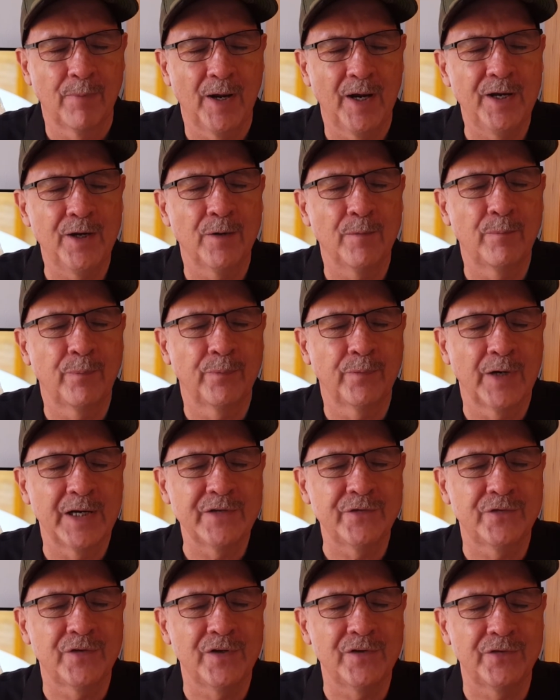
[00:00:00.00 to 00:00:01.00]
your
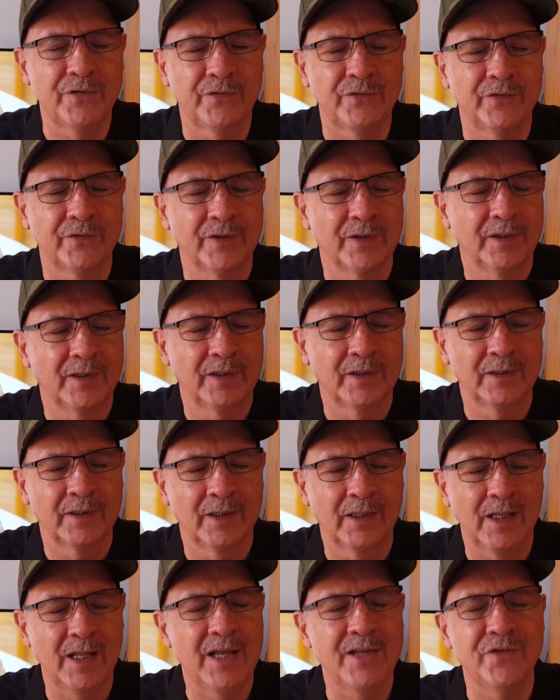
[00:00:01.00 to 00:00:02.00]
precious
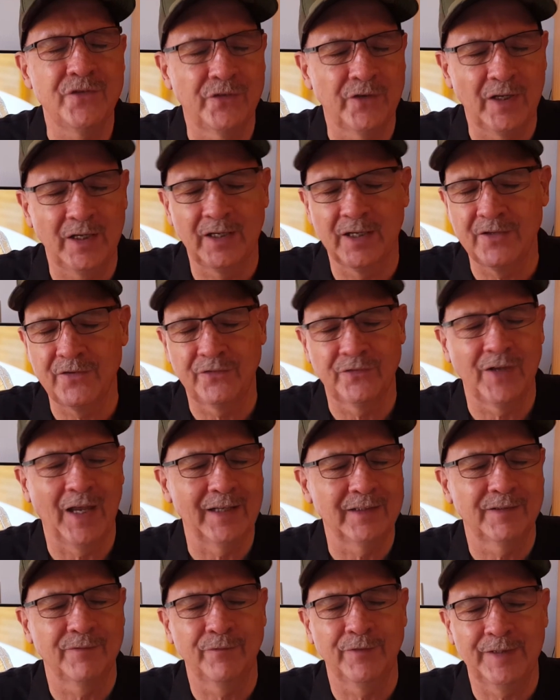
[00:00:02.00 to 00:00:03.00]
cleansing and
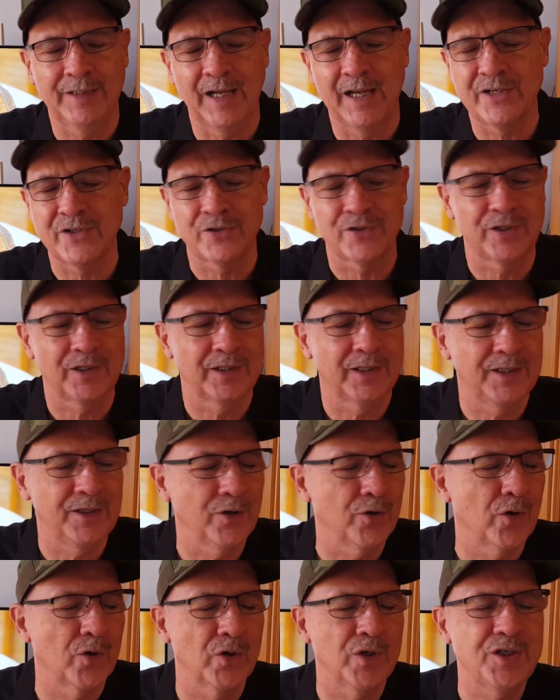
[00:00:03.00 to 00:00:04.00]
sanctification and
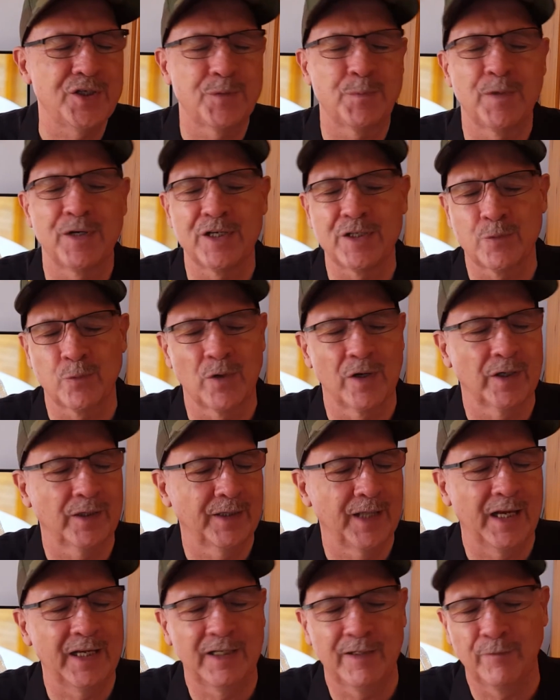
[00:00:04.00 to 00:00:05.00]
Your Holy Spirit's work.
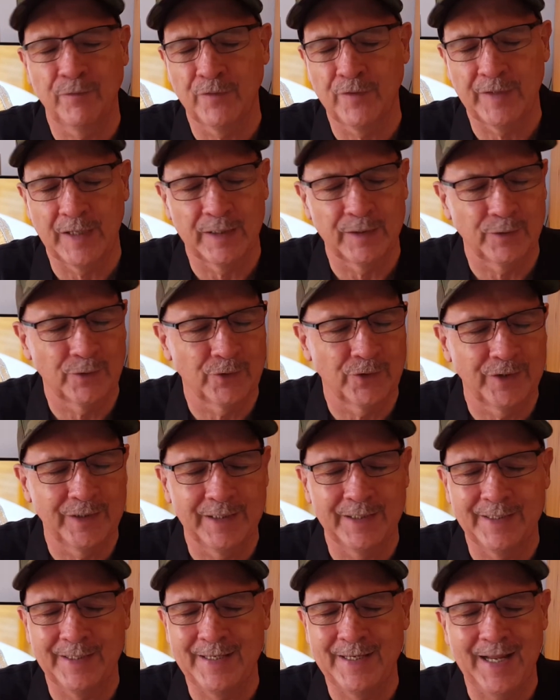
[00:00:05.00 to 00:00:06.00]
Thank You for that, Lord.
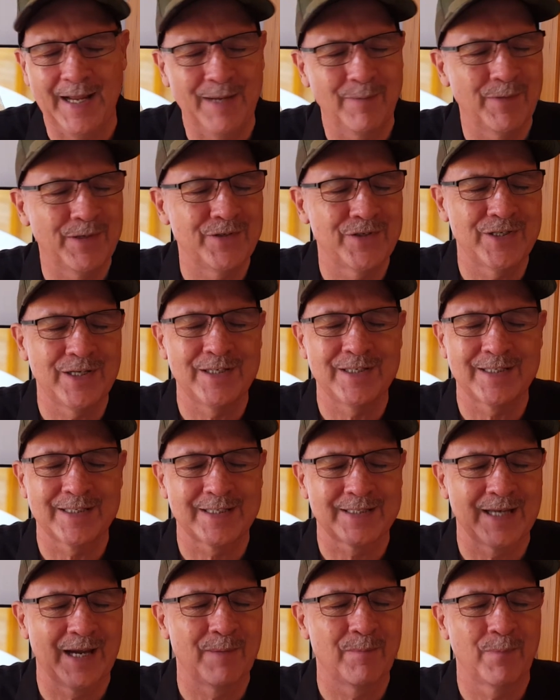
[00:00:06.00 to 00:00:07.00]
In the name of
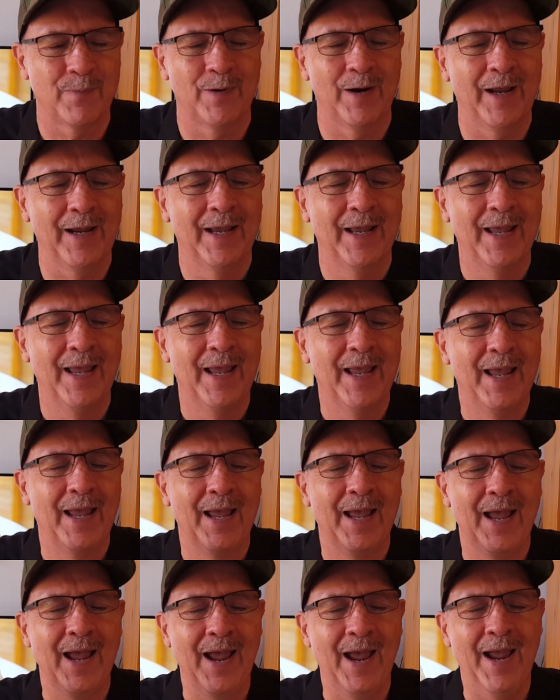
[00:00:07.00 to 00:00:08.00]
Jesus, I pray.
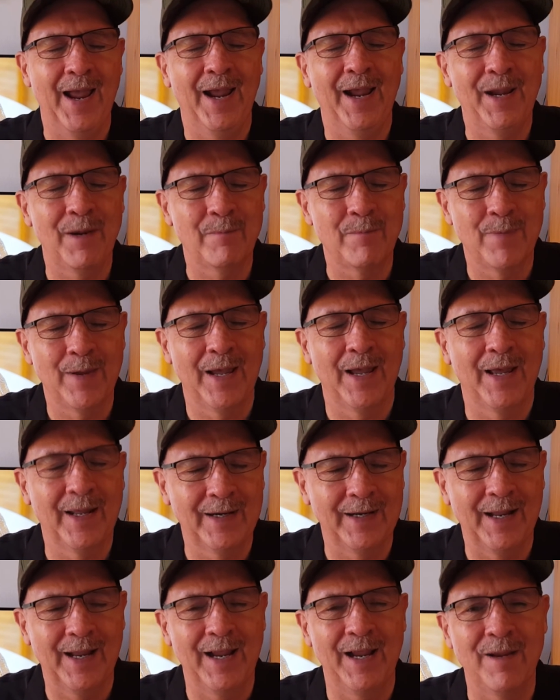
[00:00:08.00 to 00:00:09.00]

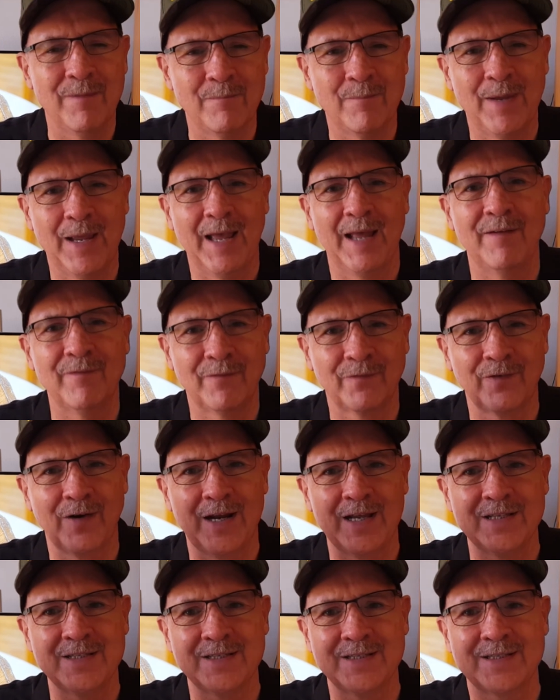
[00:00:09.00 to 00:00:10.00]
Amen, amen.
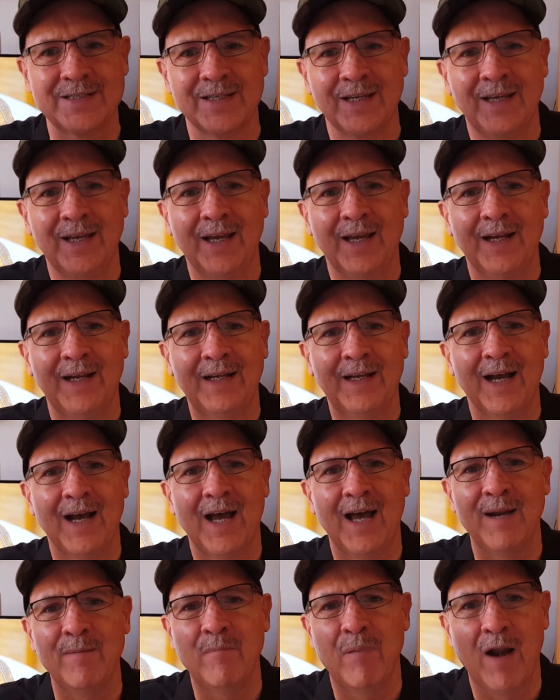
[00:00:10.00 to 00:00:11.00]
Friends,
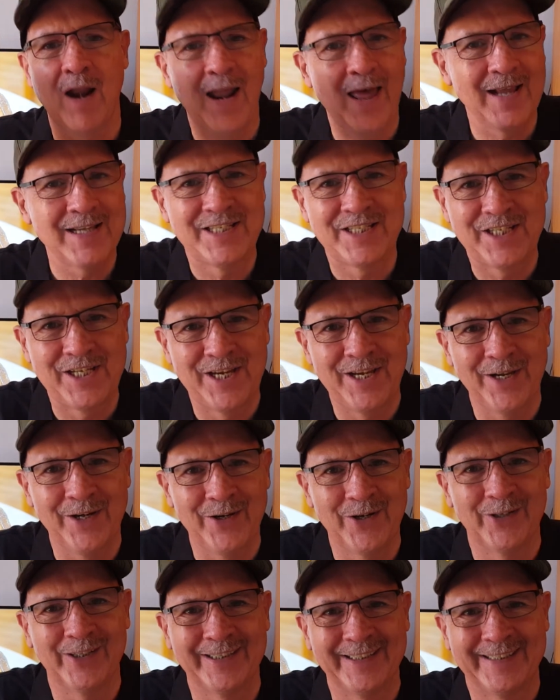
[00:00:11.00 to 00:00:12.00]
God bless
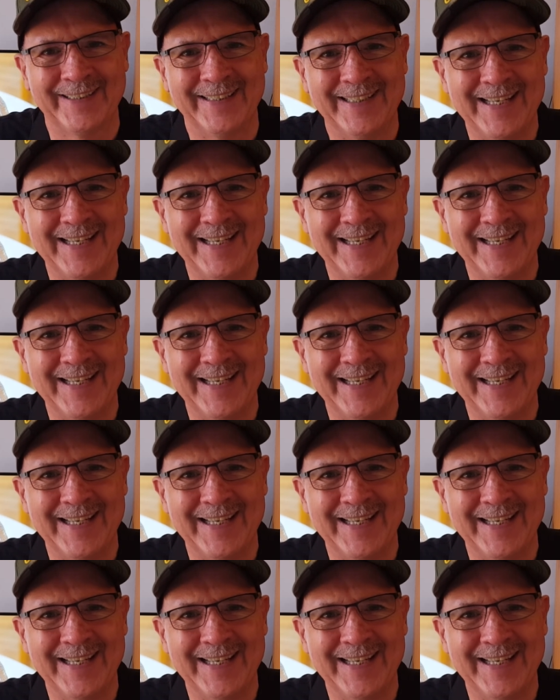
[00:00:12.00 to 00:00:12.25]
you.